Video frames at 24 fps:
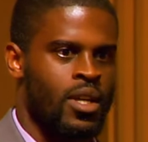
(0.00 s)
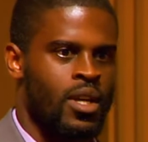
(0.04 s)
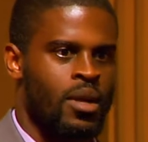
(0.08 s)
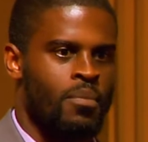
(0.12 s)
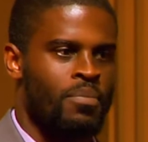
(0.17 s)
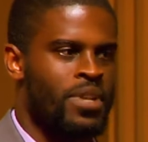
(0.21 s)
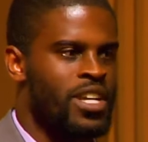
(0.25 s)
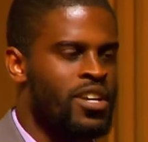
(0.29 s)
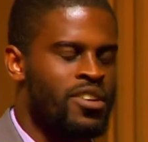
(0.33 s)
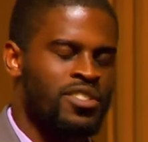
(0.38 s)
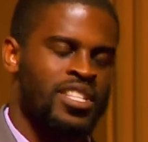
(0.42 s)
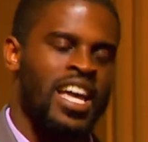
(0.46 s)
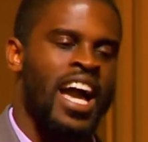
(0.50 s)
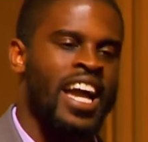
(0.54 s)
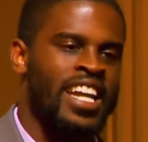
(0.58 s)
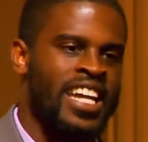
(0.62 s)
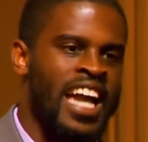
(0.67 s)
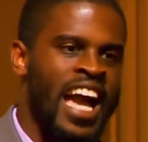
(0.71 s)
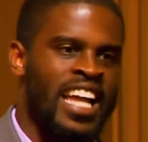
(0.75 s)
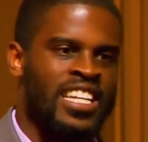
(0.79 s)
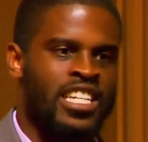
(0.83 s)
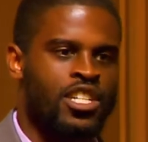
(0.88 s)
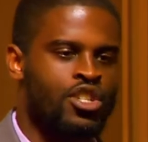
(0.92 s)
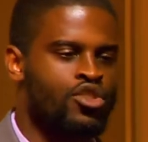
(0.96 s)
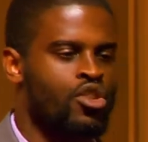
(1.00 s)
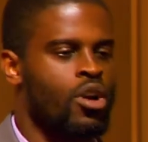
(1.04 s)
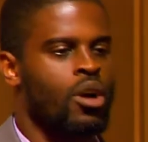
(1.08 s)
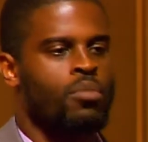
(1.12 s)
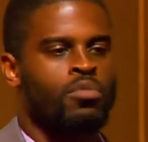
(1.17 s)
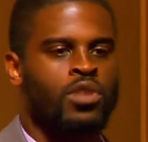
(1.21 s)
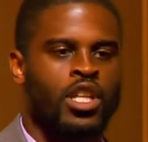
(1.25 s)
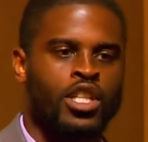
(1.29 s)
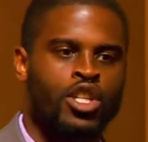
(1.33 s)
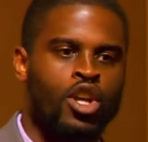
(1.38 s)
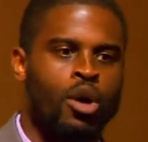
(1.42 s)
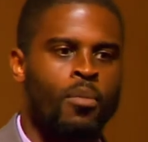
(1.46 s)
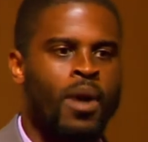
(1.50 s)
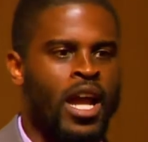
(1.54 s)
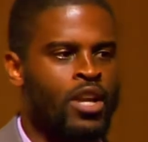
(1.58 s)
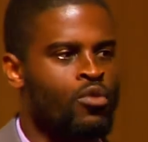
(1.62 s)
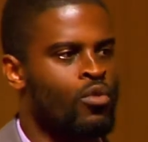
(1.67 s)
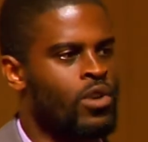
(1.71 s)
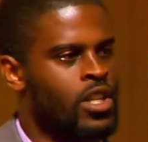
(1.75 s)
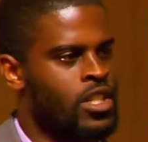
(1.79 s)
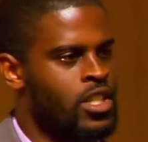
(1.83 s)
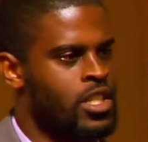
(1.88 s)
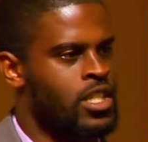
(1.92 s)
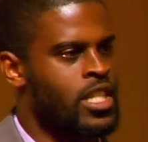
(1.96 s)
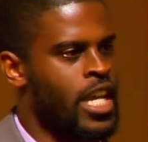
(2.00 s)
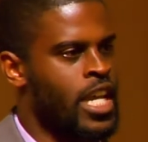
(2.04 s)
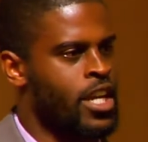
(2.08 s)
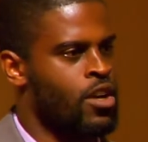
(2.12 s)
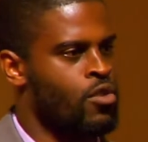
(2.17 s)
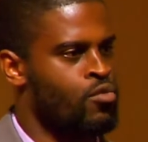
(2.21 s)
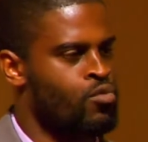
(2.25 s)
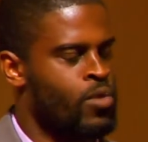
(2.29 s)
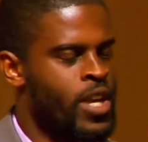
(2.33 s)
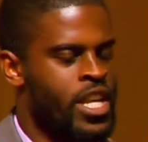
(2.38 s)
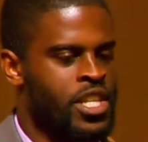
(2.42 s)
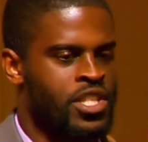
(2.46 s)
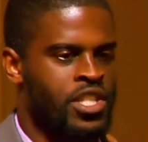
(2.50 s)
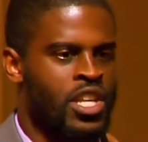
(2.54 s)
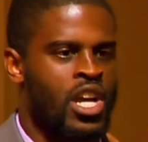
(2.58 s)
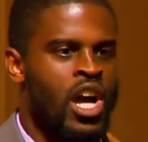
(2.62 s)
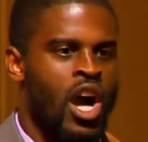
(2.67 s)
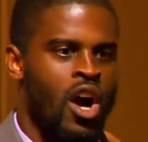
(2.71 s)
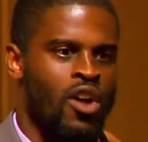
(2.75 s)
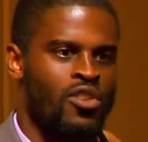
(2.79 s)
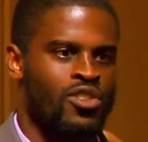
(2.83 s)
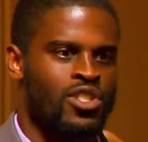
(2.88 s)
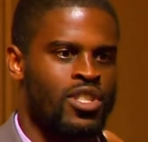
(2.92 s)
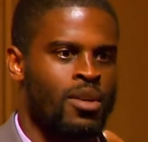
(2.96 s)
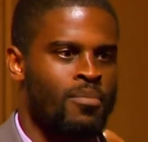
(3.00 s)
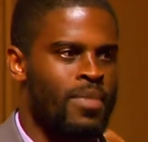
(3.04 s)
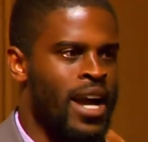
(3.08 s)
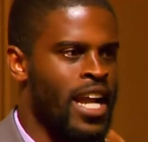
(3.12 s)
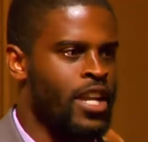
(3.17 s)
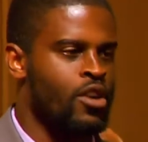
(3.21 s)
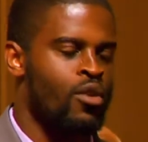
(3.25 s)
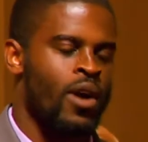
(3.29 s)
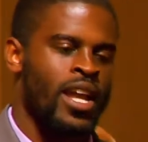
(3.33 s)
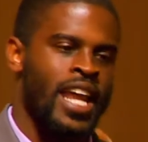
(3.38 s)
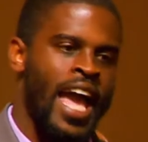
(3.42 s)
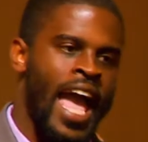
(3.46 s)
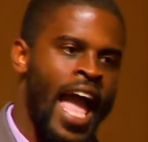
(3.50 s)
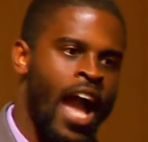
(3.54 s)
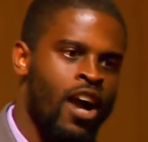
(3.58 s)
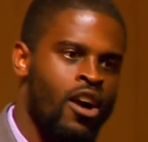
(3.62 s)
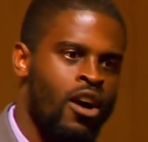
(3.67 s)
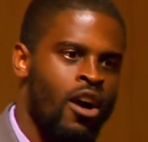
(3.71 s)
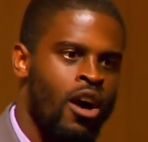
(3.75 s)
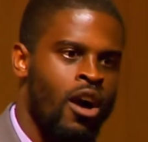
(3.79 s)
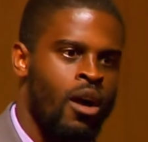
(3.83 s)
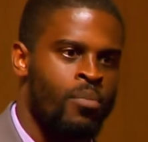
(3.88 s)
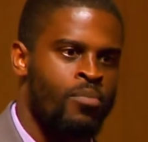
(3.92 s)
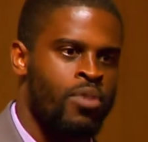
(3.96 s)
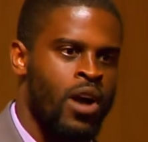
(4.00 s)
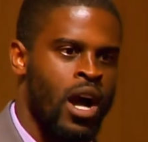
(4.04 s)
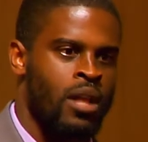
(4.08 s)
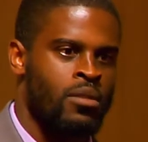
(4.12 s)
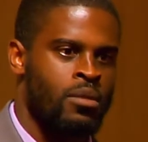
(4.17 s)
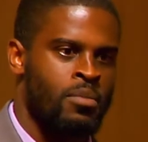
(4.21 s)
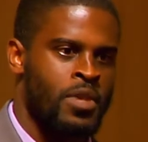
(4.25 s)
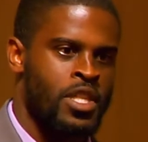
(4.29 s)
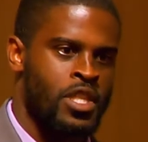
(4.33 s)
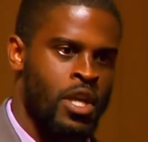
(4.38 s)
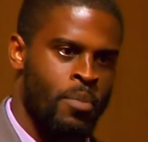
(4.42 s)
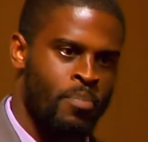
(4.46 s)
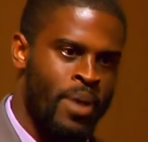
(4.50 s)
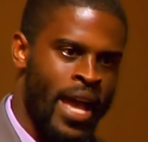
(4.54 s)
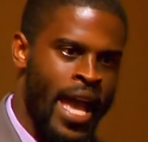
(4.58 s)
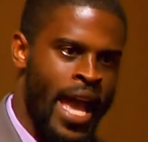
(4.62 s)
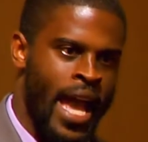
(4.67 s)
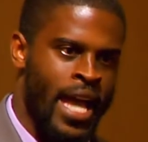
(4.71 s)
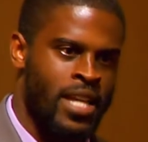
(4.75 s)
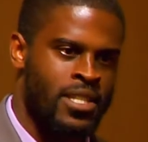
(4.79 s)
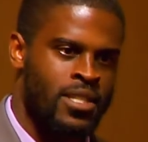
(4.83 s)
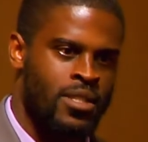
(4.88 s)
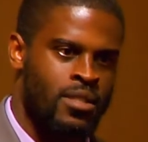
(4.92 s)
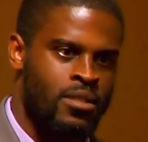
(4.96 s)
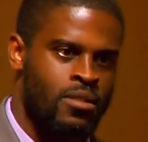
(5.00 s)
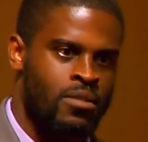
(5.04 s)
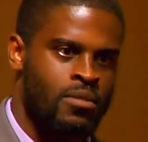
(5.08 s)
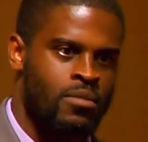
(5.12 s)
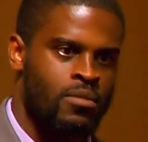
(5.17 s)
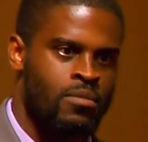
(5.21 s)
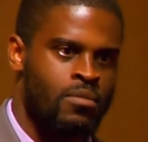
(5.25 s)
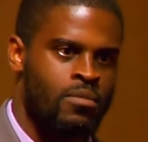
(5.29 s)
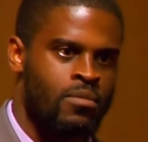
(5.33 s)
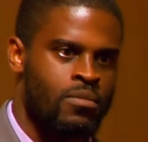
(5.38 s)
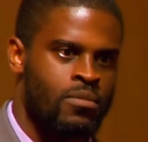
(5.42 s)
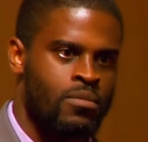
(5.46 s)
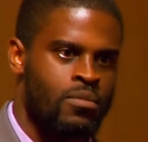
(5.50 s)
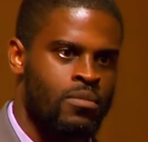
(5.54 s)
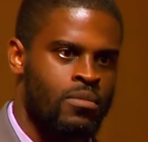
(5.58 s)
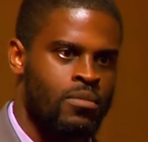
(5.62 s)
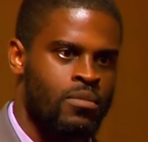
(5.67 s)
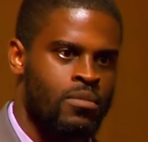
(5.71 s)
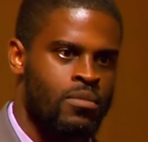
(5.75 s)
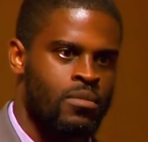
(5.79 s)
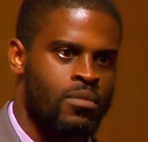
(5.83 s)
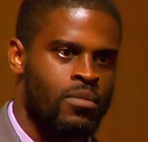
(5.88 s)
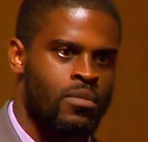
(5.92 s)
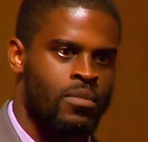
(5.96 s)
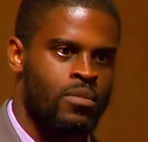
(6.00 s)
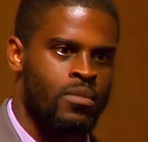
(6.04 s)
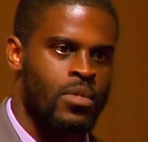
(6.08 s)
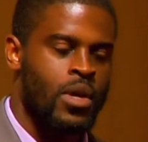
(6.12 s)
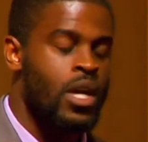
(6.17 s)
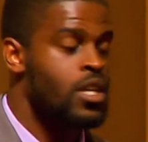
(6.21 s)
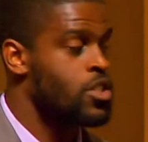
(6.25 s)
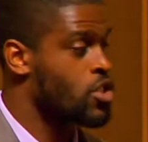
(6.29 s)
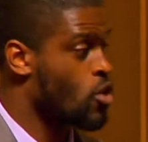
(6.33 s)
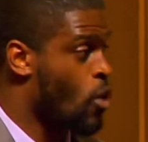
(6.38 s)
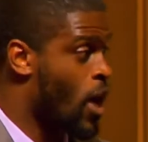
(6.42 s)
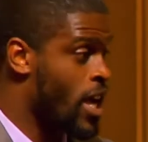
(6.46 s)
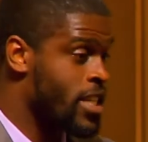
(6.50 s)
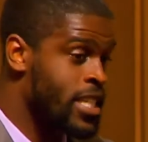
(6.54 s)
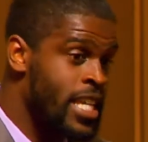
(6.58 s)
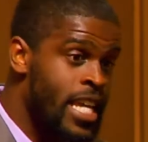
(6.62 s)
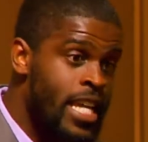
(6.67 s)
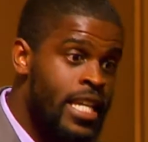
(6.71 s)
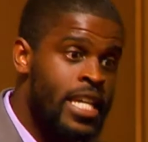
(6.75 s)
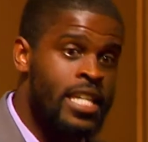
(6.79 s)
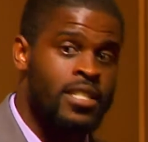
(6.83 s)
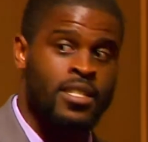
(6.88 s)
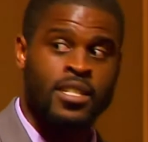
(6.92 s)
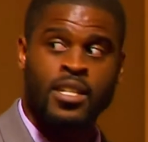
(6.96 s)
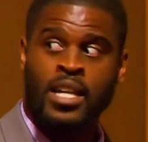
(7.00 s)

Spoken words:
because I had gotten in trouble and nobody wanted to take a risk on somebody who had an alcohol problem in their past. So I did get to